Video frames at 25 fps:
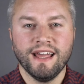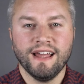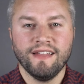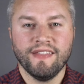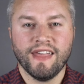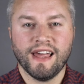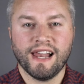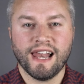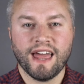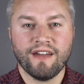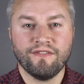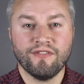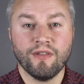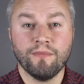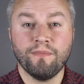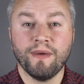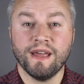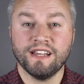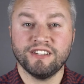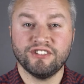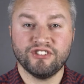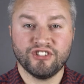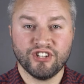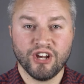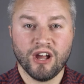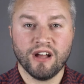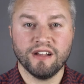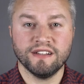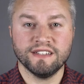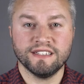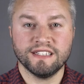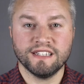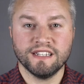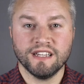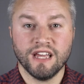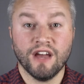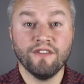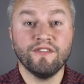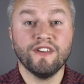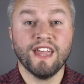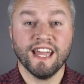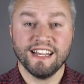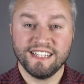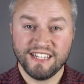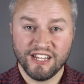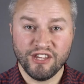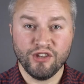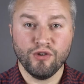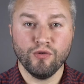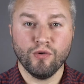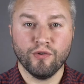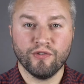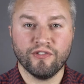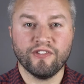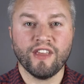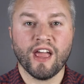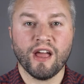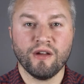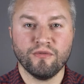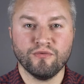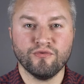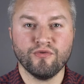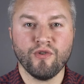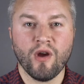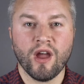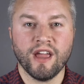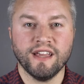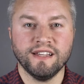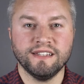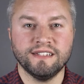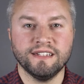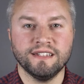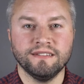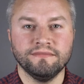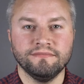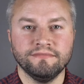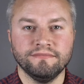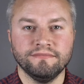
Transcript: they'll have the best chance of getting your sound right.